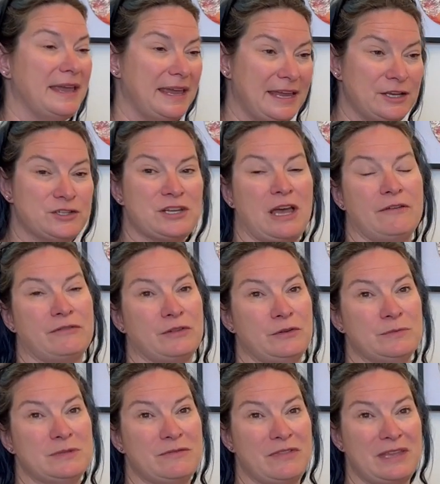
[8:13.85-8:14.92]
HF
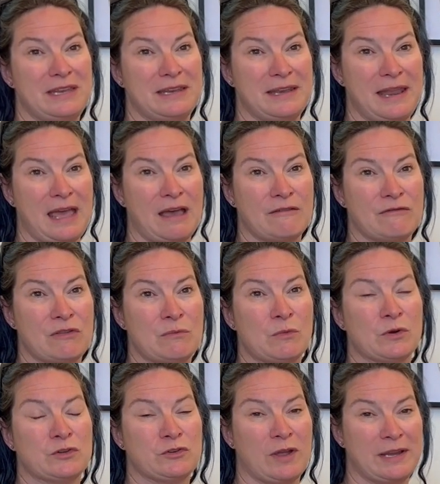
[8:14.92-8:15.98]
looms if they didn't have them,
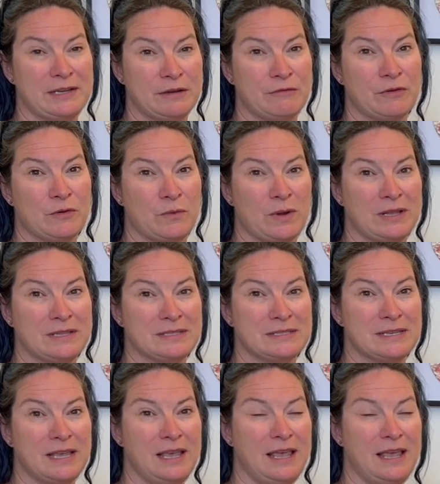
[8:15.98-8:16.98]
or try different ones.